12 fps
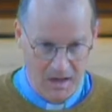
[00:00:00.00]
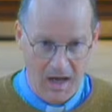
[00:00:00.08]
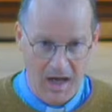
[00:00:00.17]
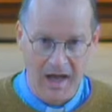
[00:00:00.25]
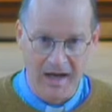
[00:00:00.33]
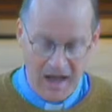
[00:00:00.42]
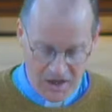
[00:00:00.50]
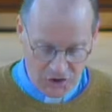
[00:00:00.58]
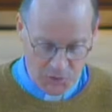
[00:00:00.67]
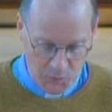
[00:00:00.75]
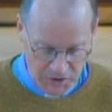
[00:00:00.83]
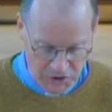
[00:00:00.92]
And
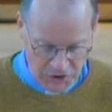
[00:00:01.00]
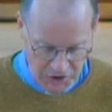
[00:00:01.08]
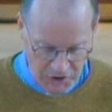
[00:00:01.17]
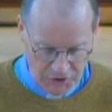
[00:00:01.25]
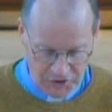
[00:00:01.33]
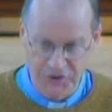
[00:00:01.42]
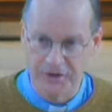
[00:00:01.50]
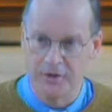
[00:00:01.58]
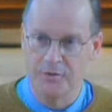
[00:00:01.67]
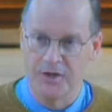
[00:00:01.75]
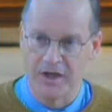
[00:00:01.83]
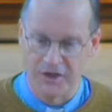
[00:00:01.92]
as we start to
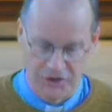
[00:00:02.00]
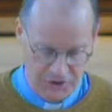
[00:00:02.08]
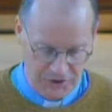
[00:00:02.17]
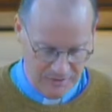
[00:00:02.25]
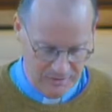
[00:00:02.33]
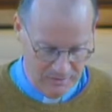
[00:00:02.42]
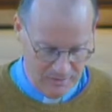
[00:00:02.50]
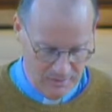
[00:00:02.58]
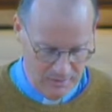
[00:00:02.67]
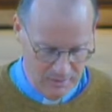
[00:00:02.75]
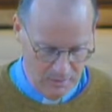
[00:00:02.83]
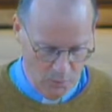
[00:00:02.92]
do this,
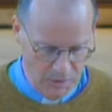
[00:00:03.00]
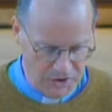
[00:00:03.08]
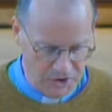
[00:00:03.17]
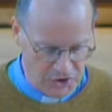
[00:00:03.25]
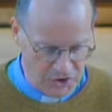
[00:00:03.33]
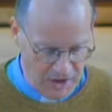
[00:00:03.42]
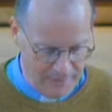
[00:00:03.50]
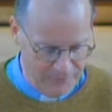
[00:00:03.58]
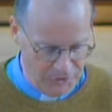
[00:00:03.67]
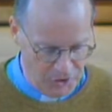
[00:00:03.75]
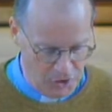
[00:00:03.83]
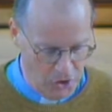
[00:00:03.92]
we
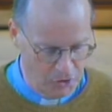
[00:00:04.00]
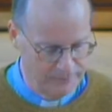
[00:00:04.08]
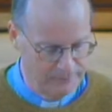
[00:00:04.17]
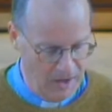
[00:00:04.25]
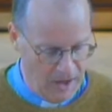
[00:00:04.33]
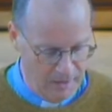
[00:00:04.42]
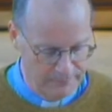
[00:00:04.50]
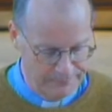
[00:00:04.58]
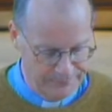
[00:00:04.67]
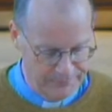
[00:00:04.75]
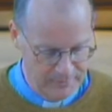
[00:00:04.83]
discover the God of love